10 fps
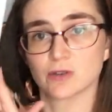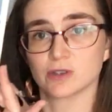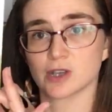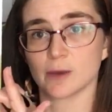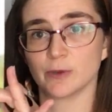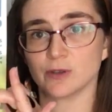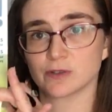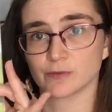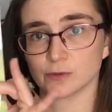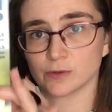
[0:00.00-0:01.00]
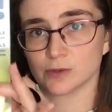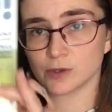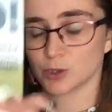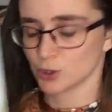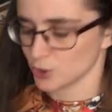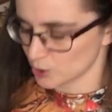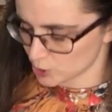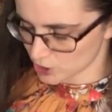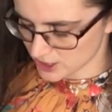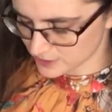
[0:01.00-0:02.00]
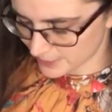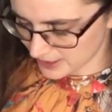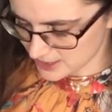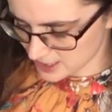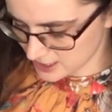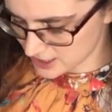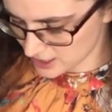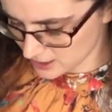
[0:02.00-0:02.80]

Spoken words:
got our beautiful Ginned magazine to